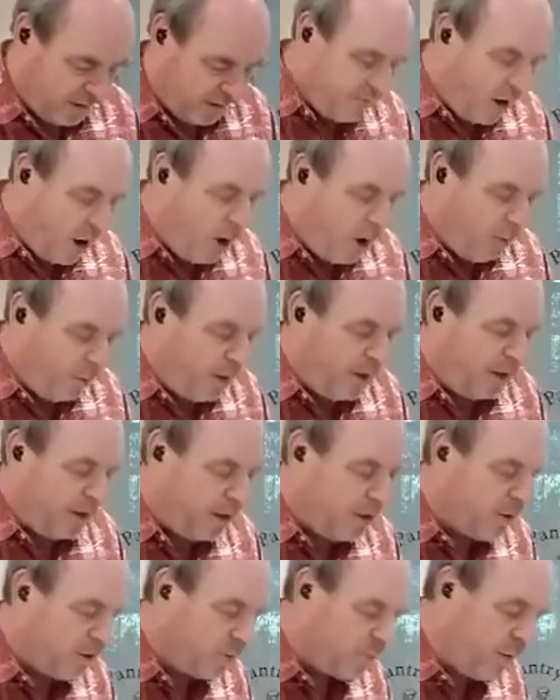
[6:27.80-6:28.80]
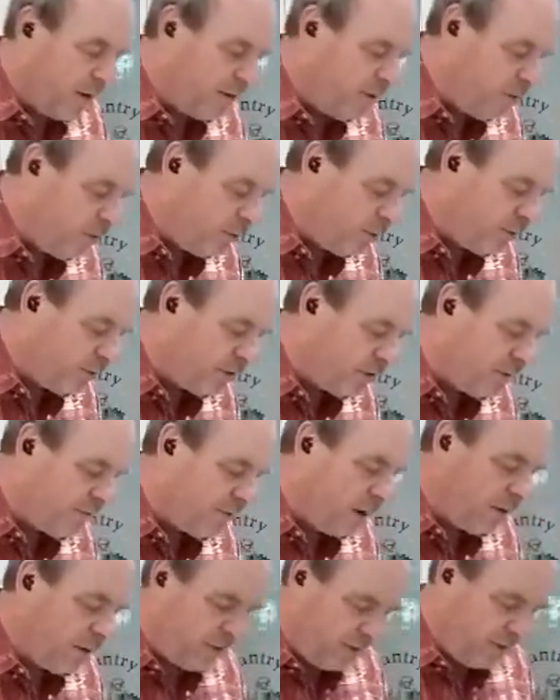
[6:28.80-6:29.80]
So I've already cooked my noodles. I've
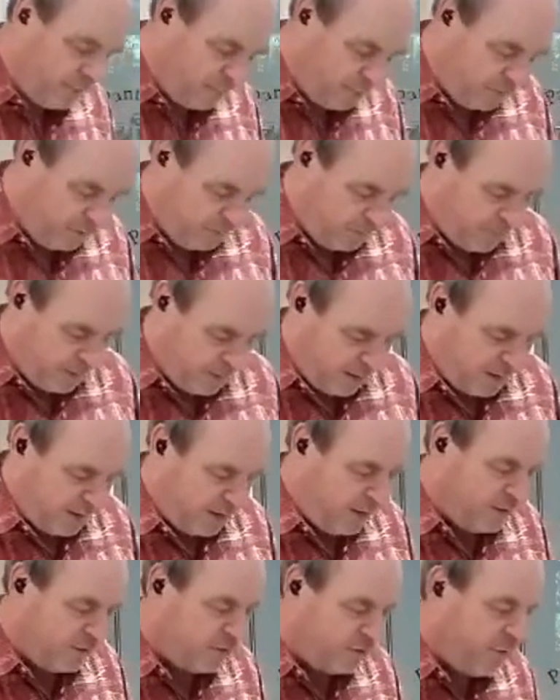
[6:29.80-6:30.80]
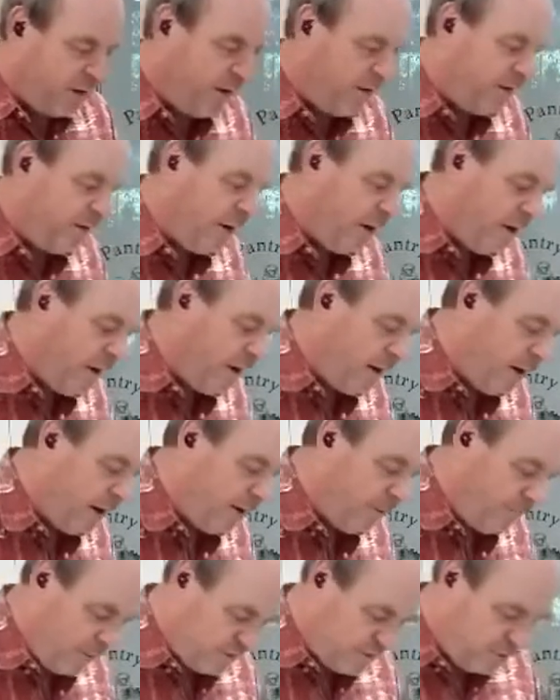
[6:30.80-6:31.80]
already put them in a strainer
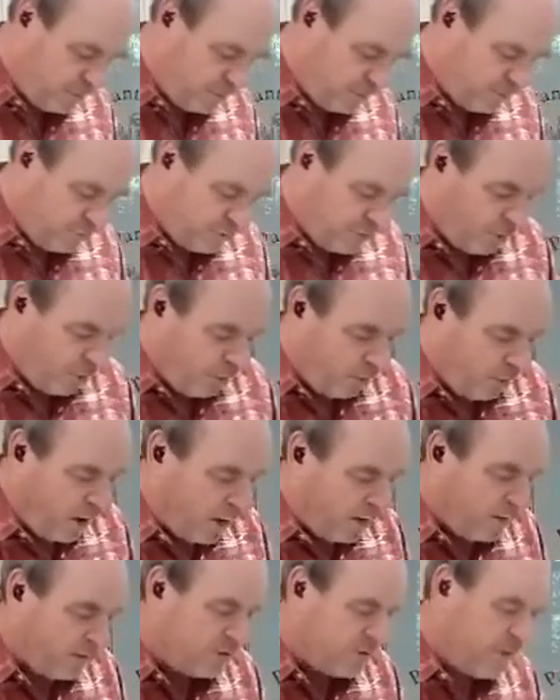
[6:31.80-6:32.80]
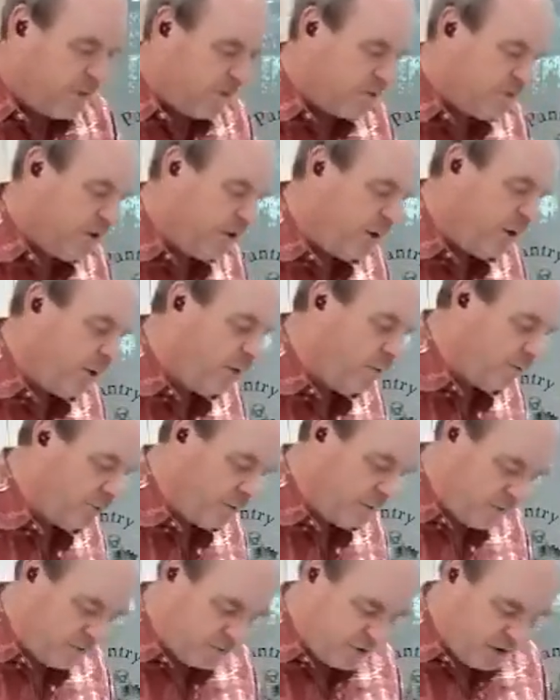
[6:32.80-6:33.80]
and rinsed them with cold water so they're sitting
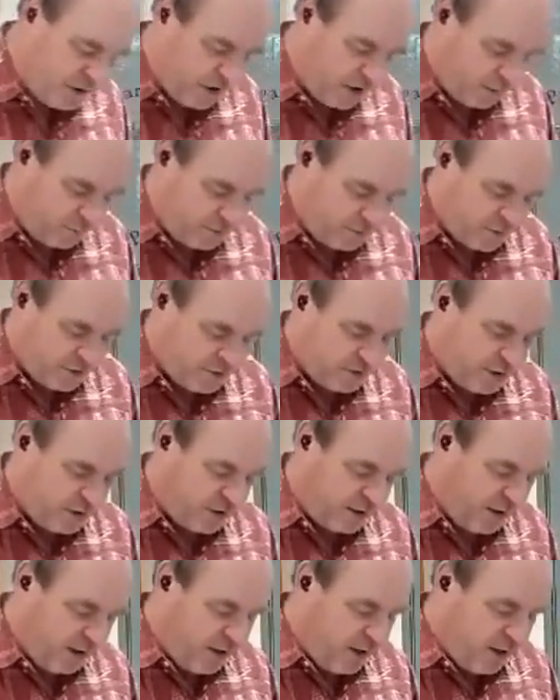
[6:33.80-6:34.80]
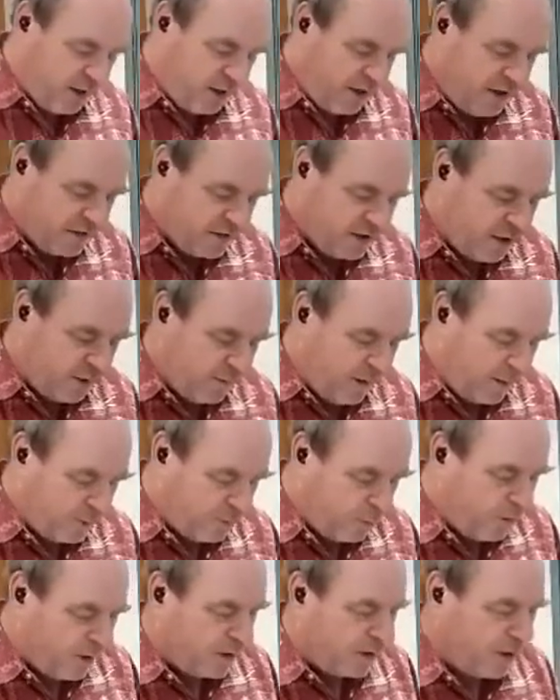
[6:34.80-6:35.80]
over in the sink. And we're just going to heat them
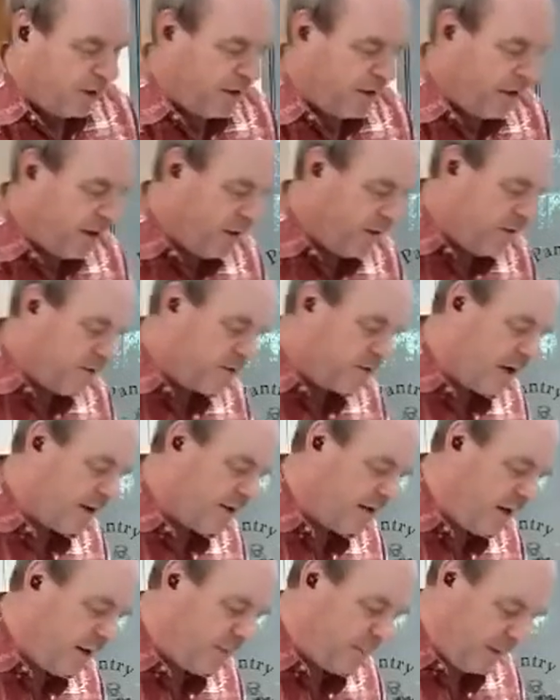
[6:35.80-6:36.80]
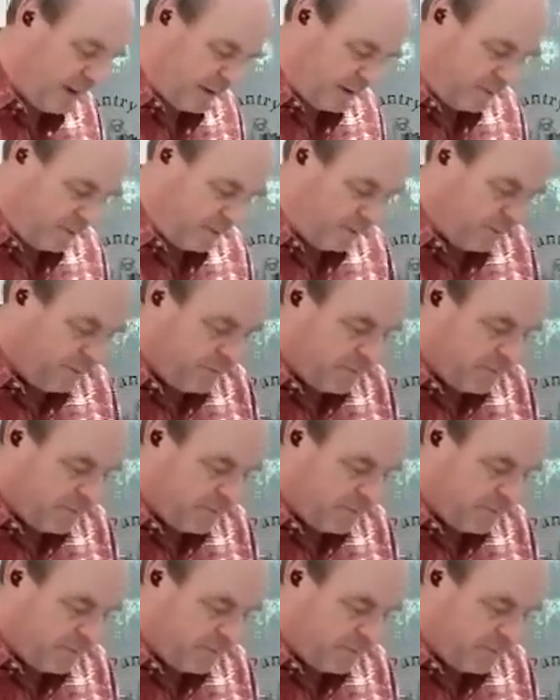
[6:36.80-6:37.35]
up quickly in the saute pan.